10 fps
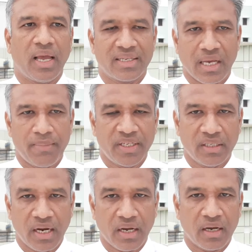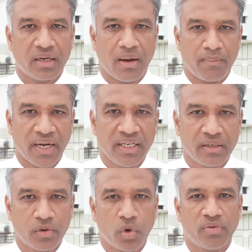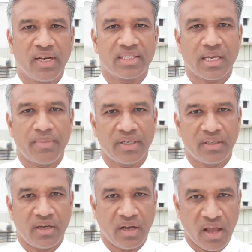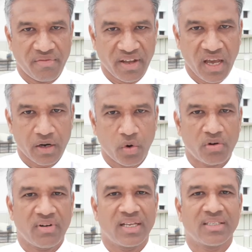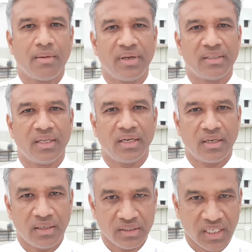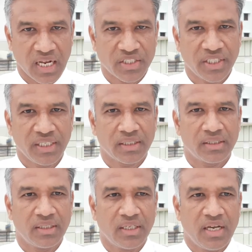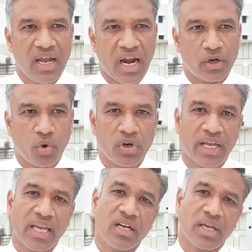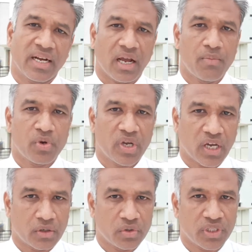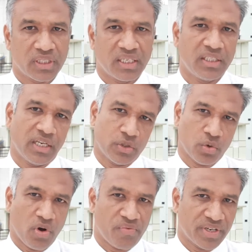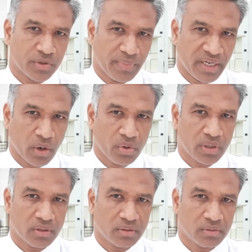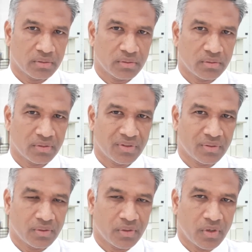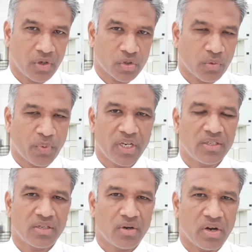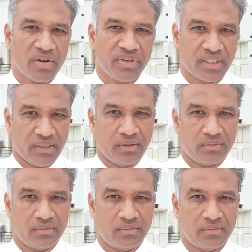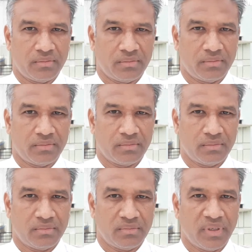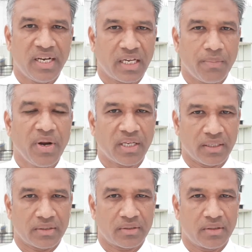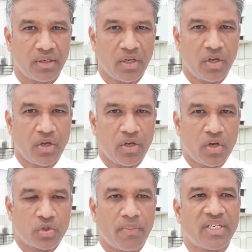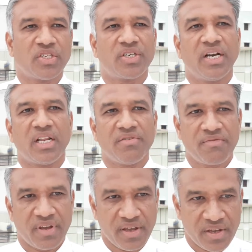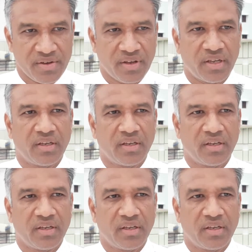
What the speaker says: examine the complaint, court will examine the FIR, court will examine the charge sheet, and court again can come to a conclusion that there is no offence made out. So police is not everything in a criminal case. So magistrate, if he